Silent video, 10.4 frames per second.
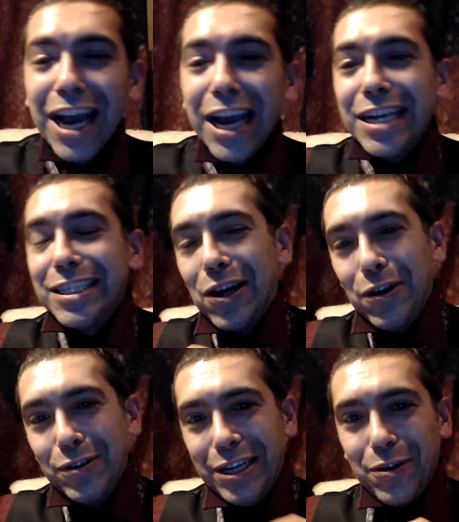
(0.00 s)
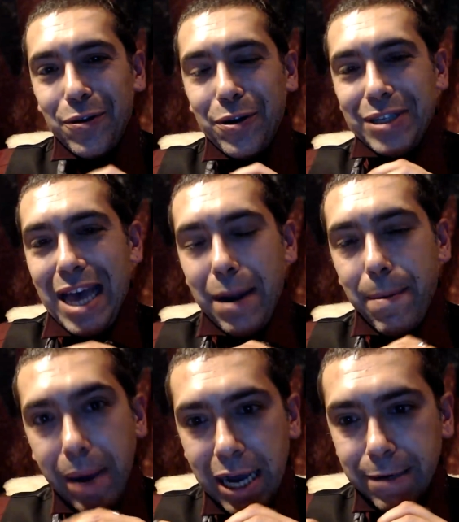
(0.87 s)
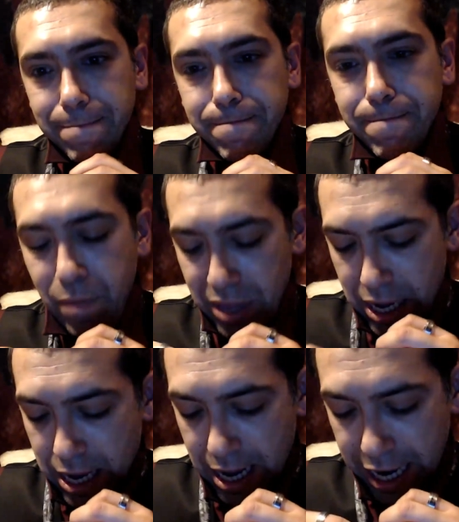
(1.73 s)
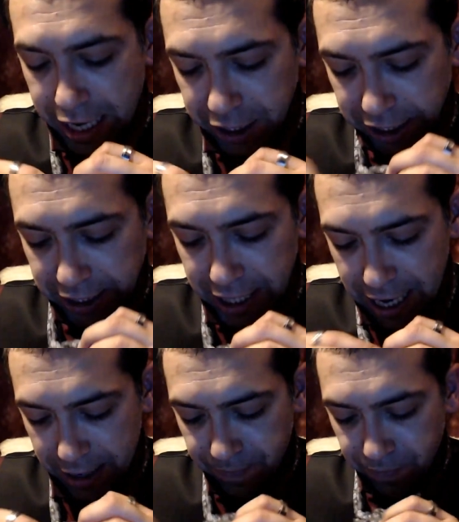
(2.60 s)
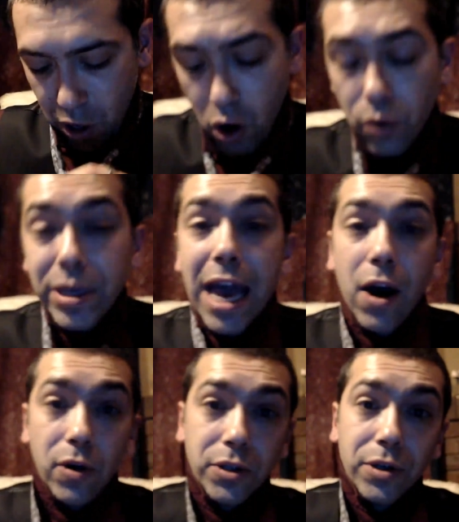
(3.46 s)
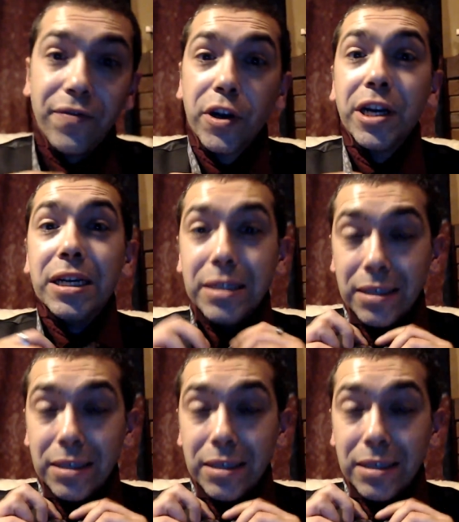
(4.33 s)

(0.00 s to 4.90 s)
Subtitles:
So, you know, there's that. But I just also, if you don't